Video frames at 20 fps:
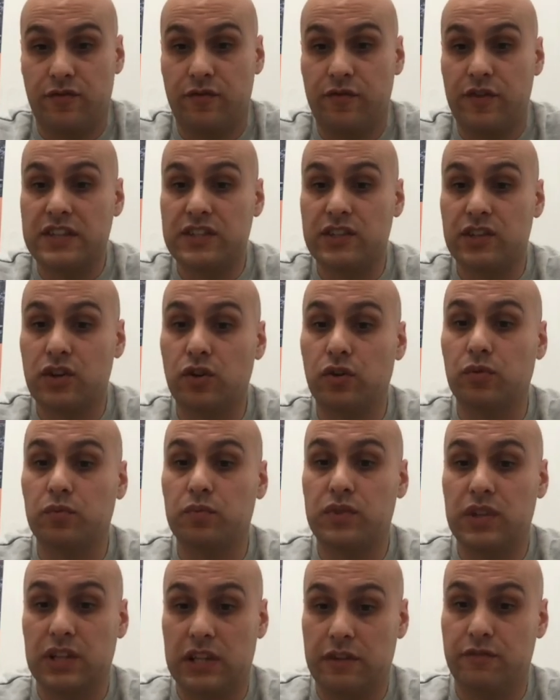physical
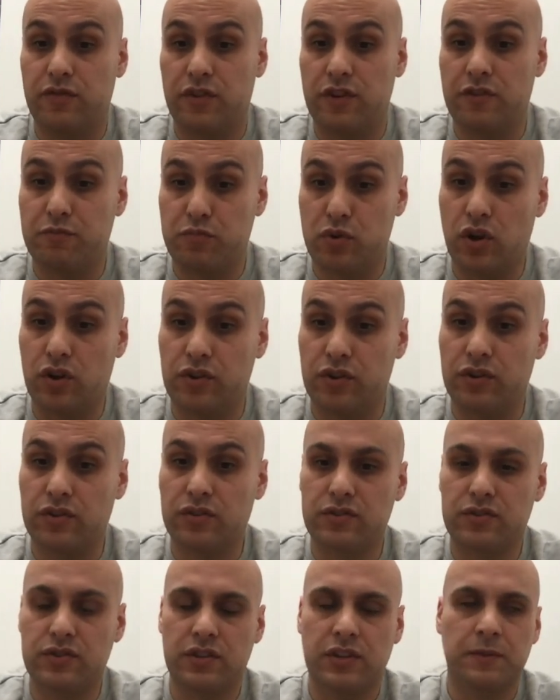delivery of
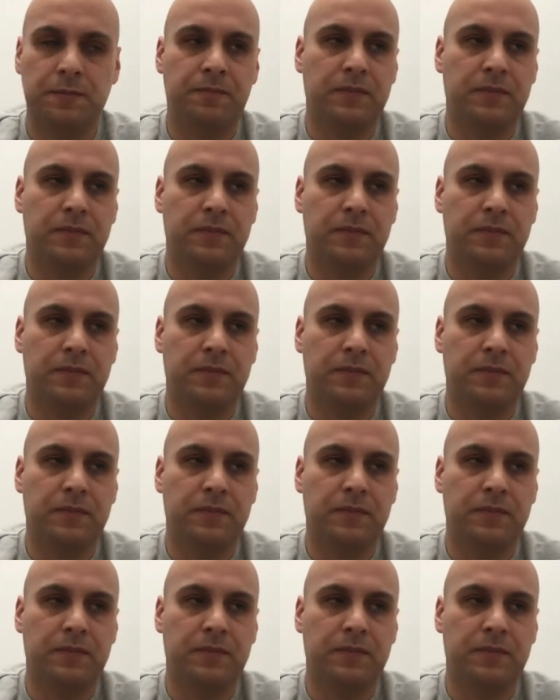products,